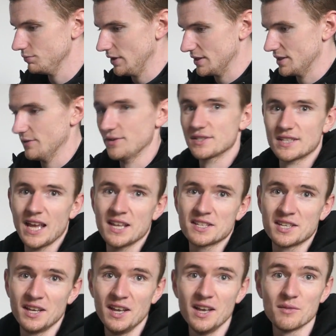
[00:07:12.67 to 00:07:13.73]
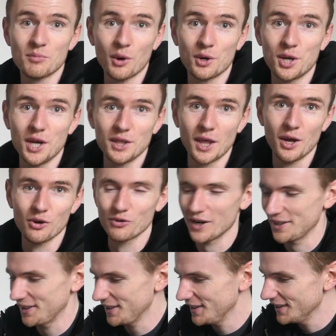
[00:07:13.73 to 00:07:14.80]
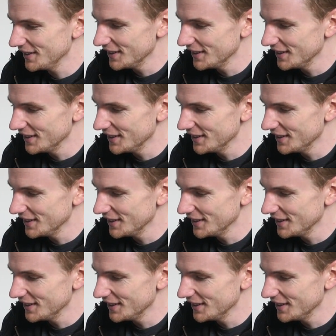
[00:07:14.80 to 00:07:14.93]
that's if he's broken it already.